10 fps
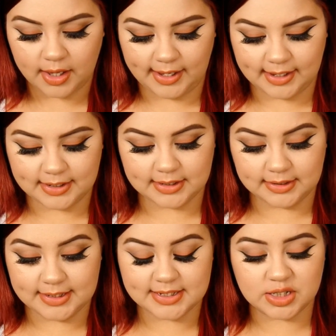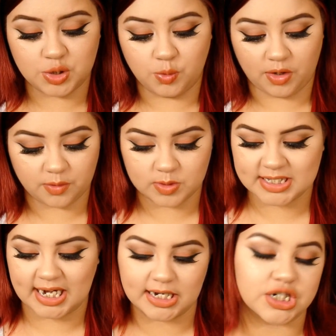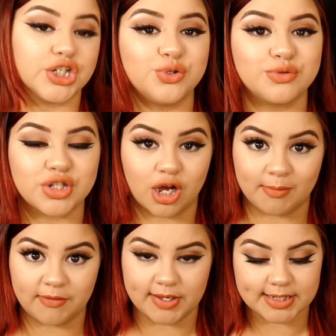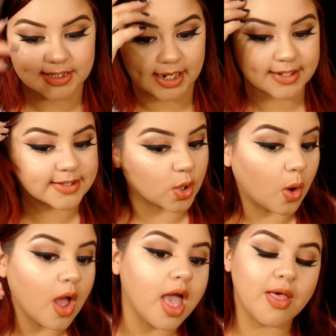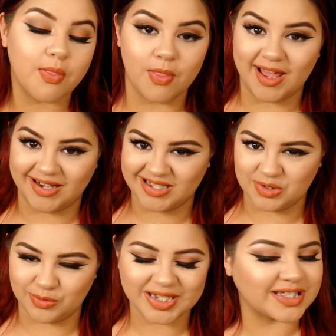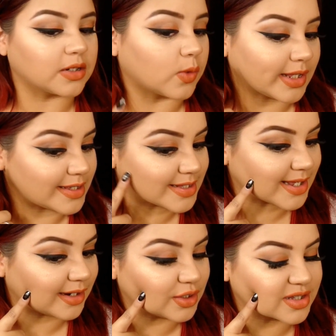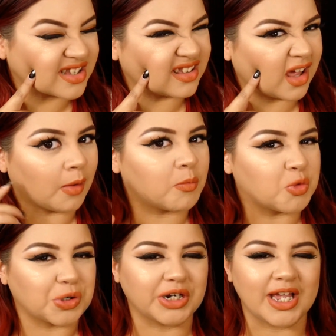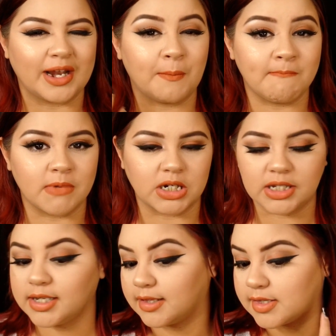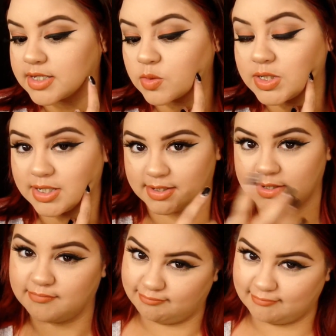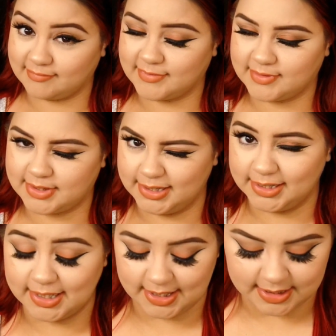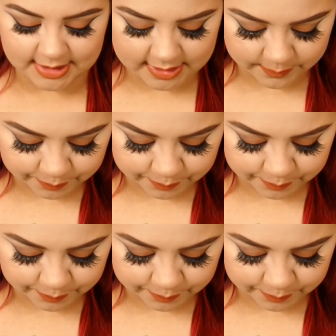And these two are the ones that I actually used on my face today. So that is the reason why this side looks a lot more kind of muddy and this one doesn't. Get it?